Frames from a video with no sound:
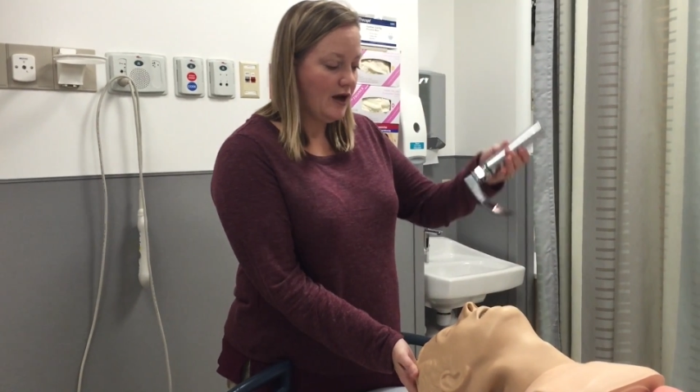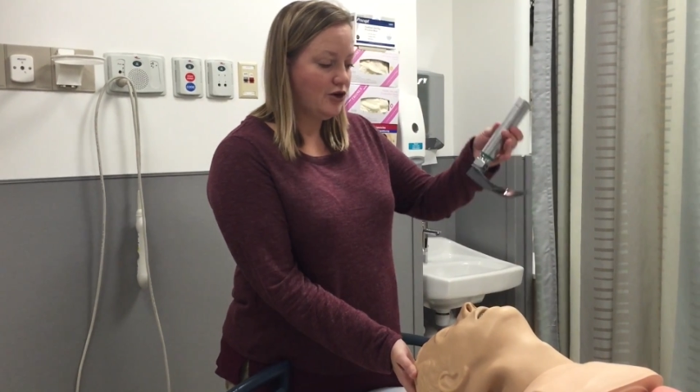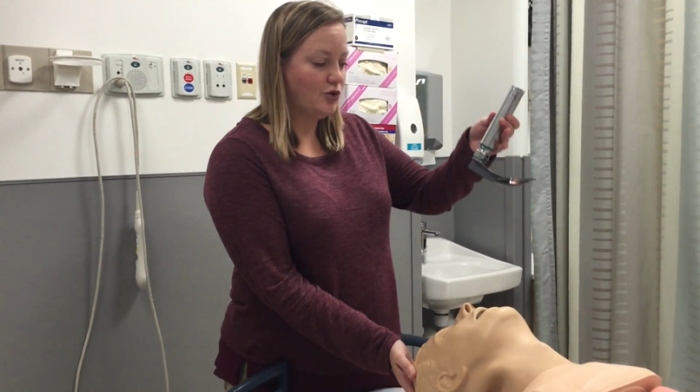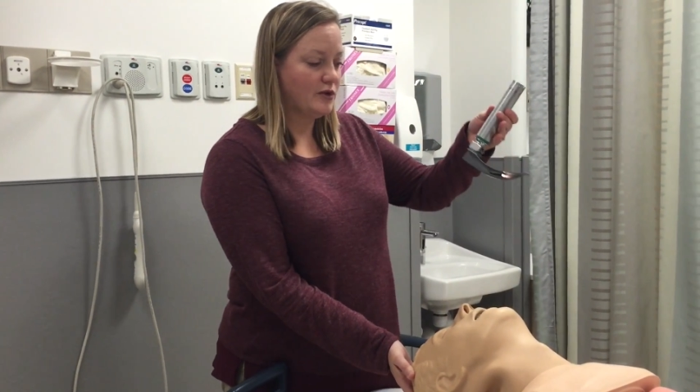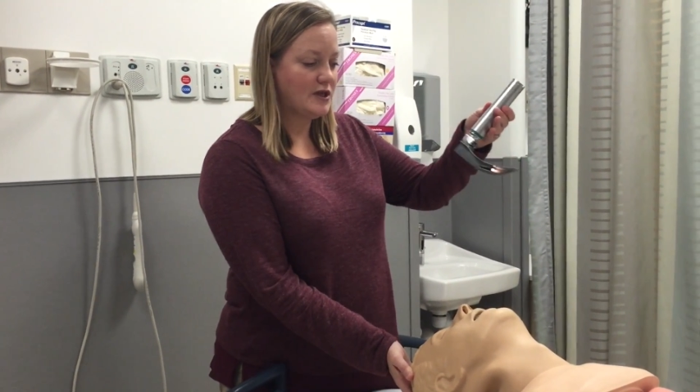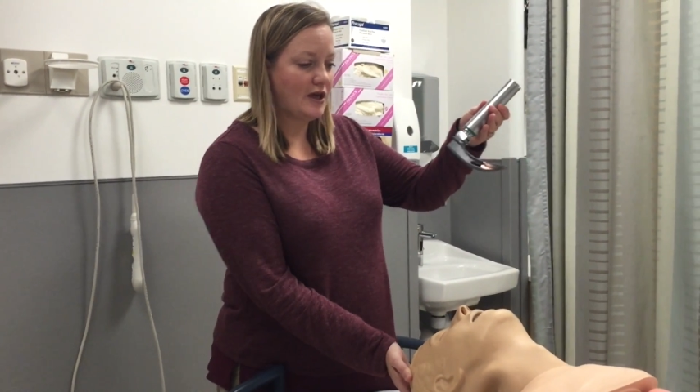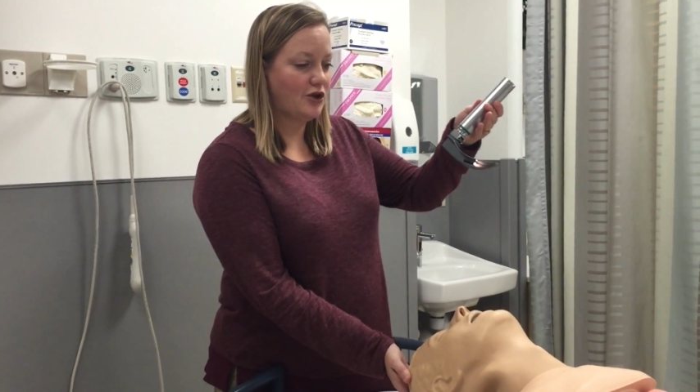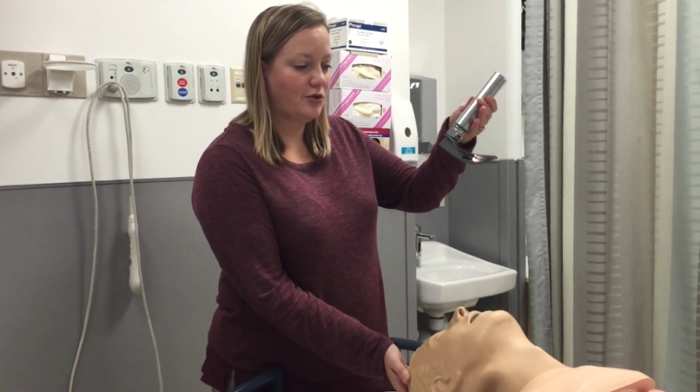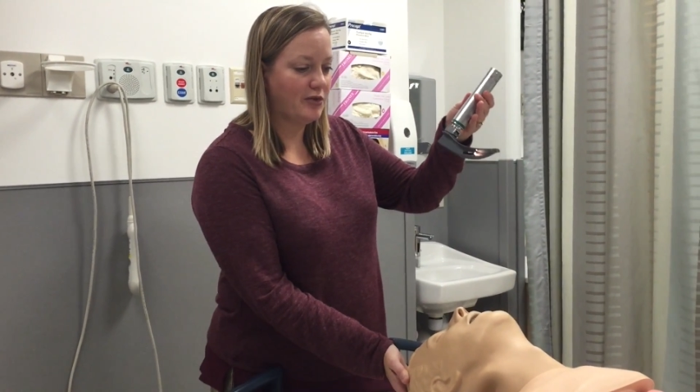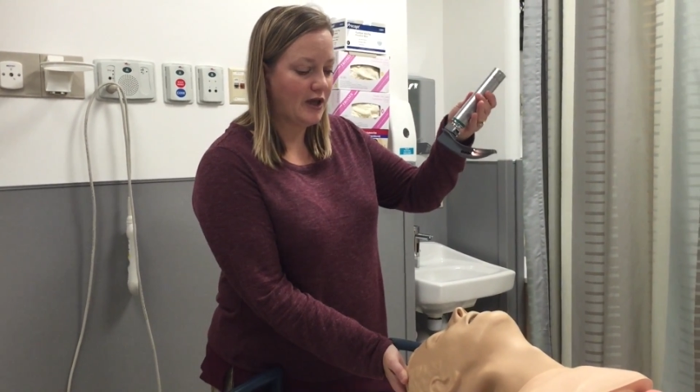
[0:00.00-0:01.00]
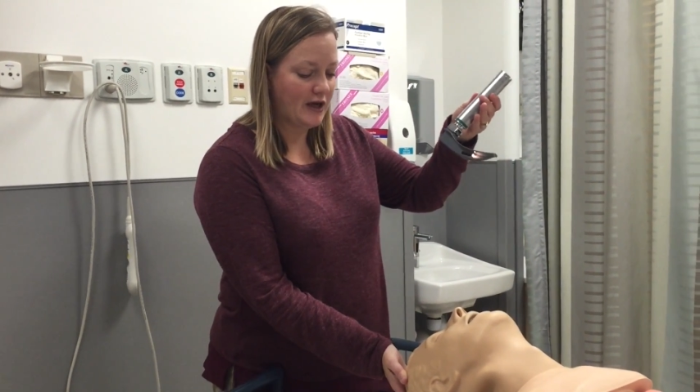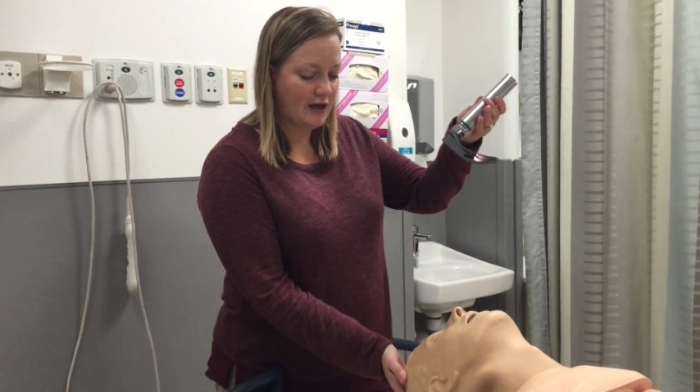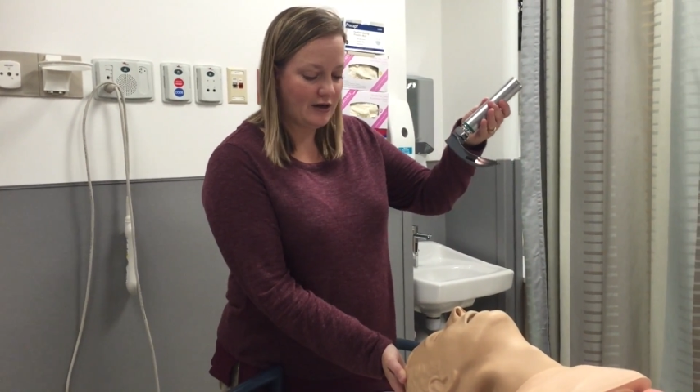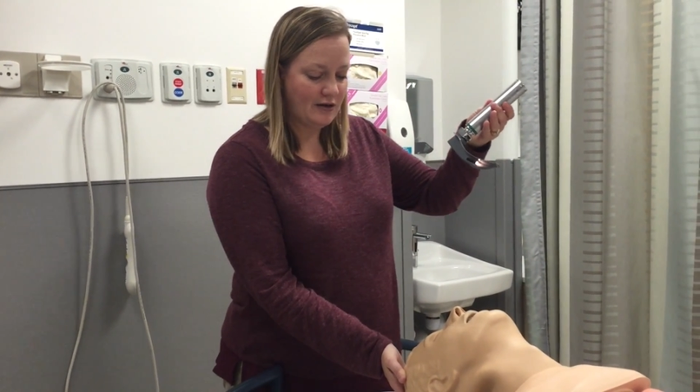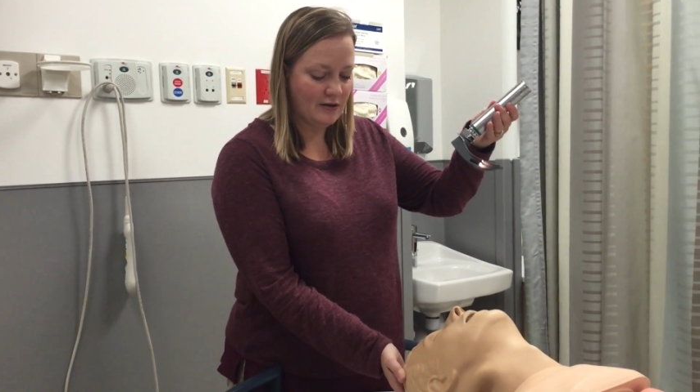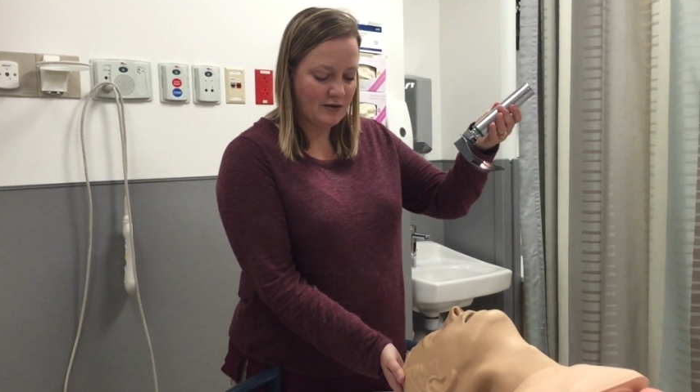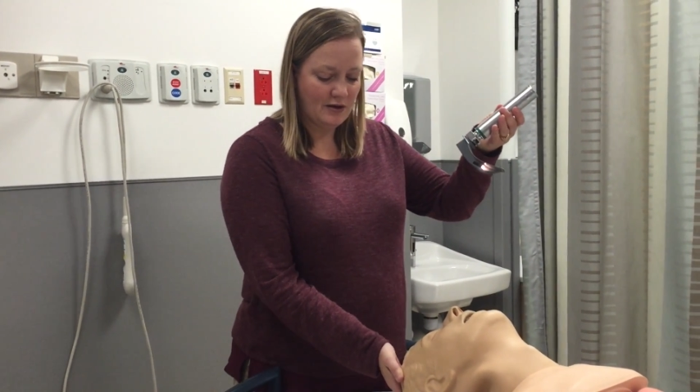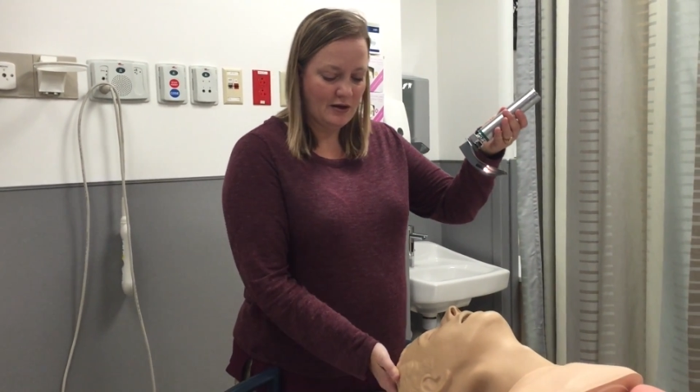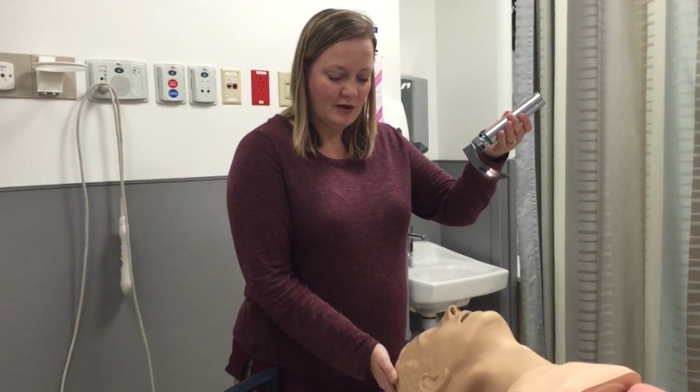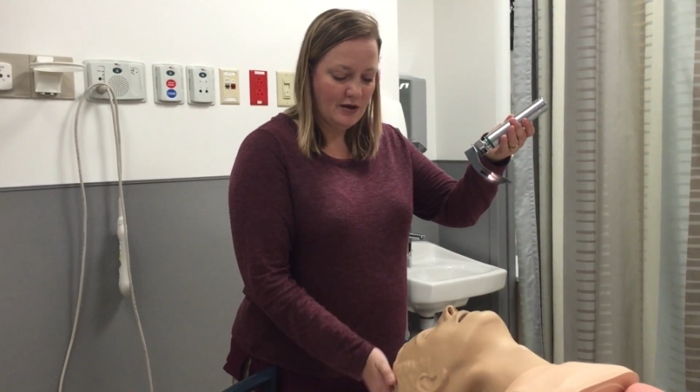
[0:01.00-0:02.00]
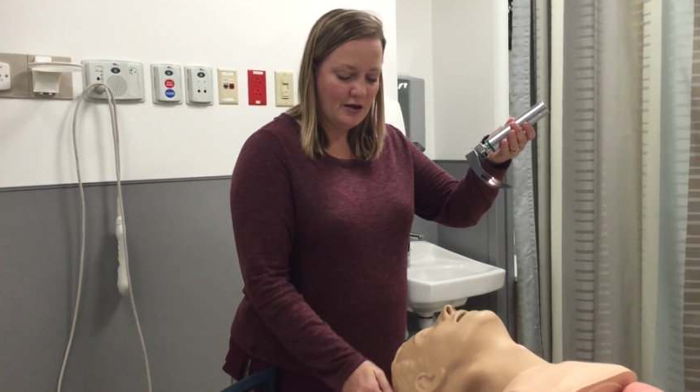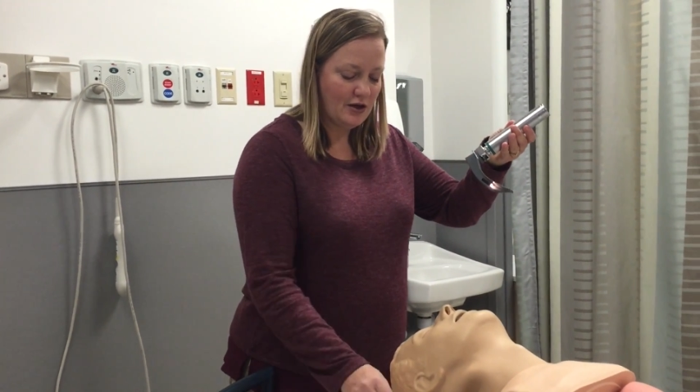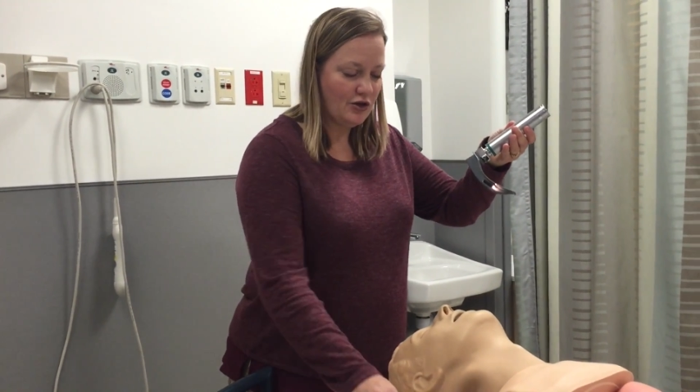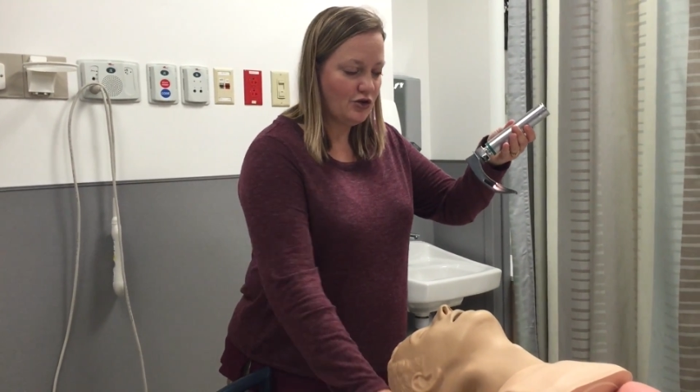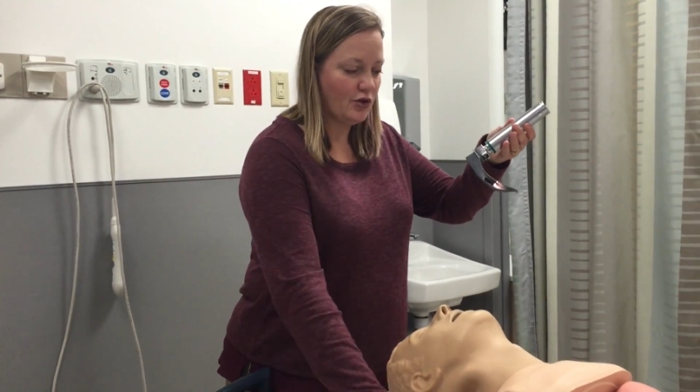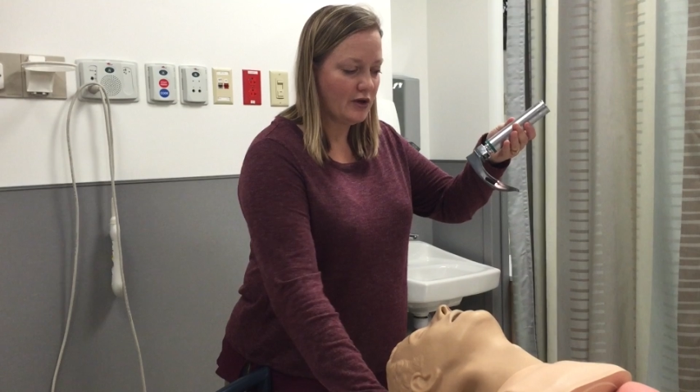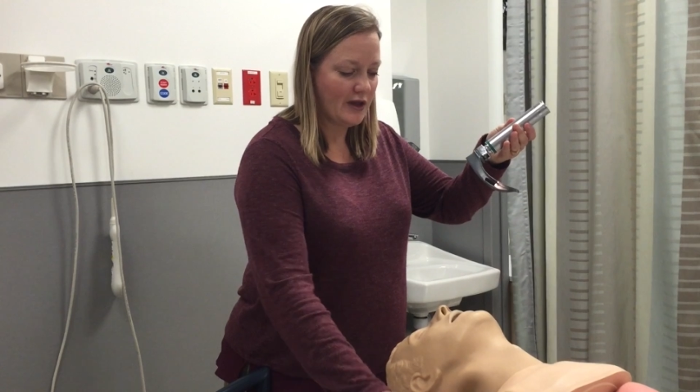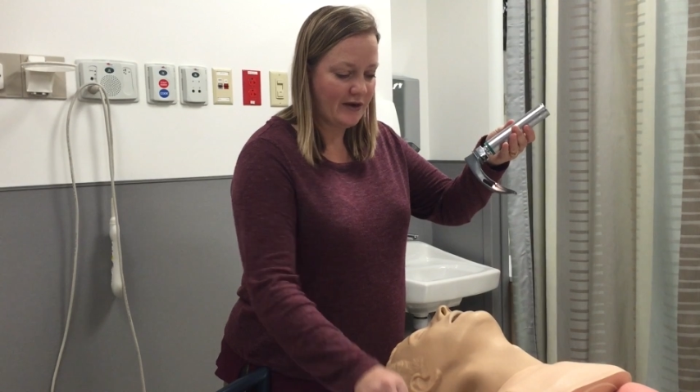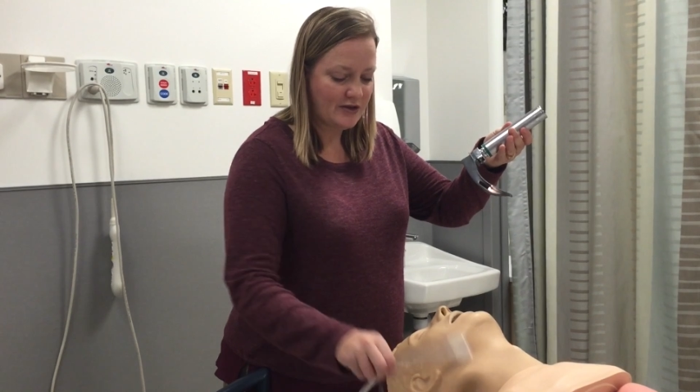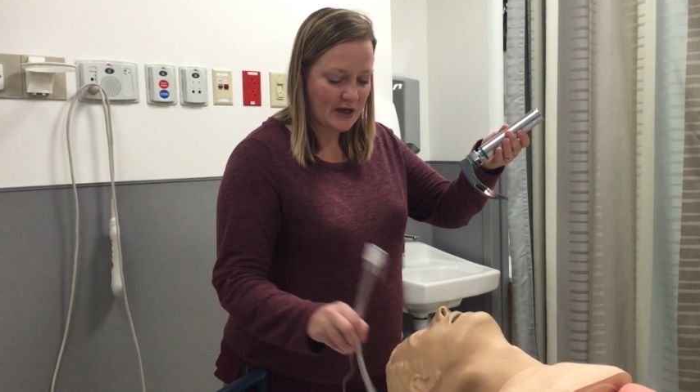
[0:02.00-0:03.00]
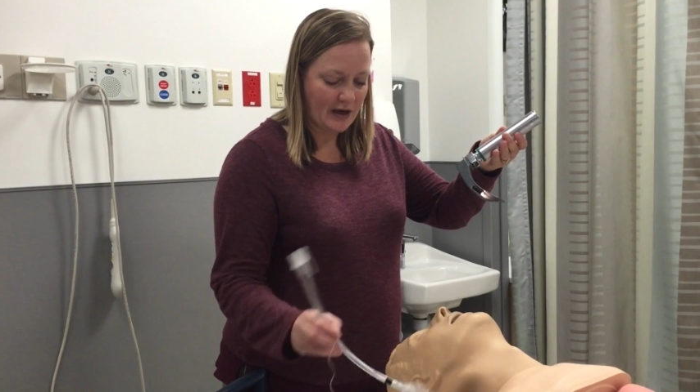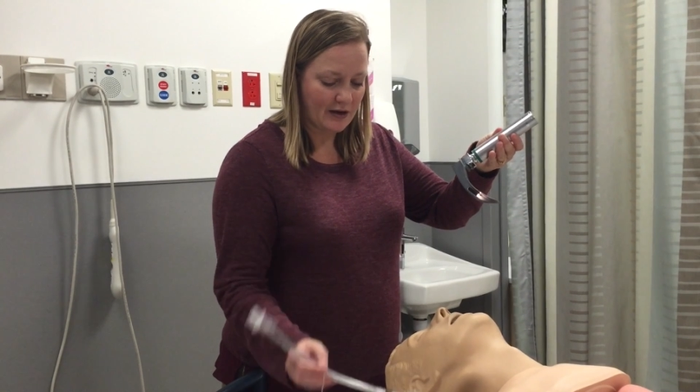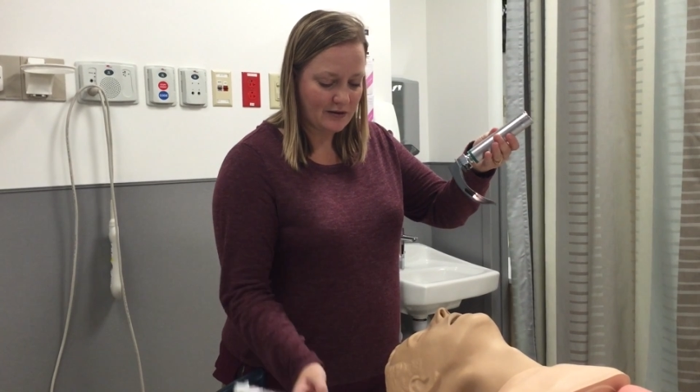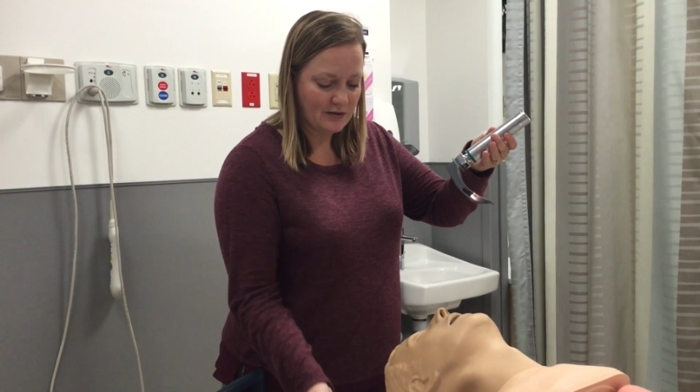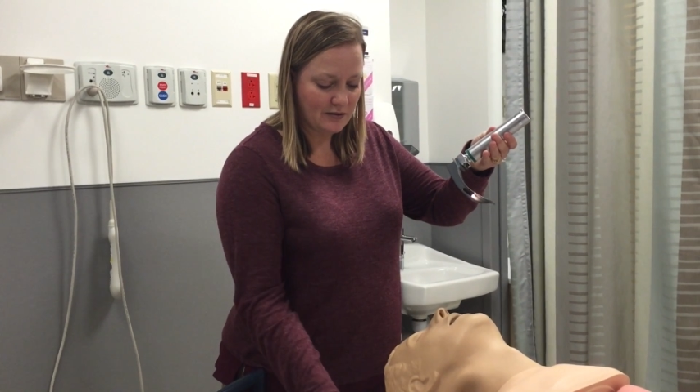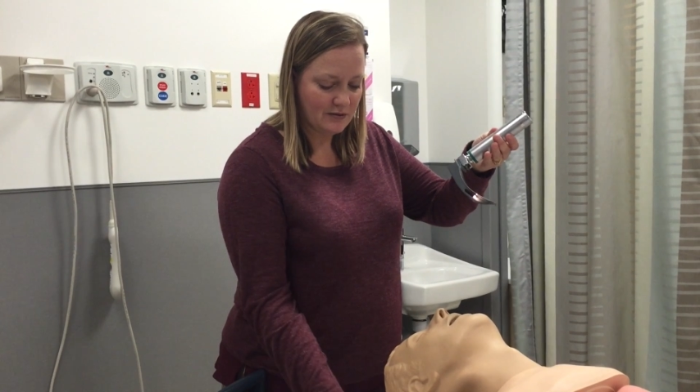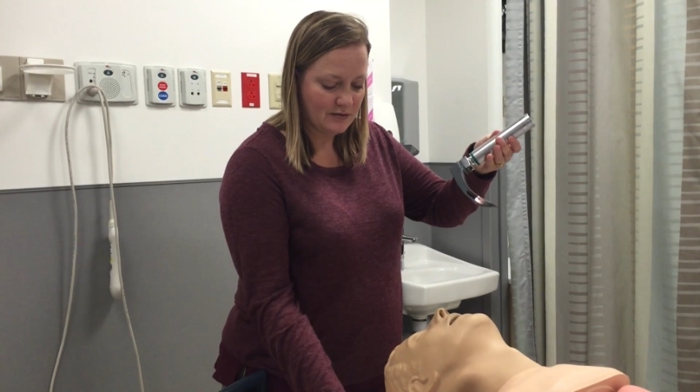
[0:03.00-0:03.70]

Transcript: and you will take your blade in your left hand.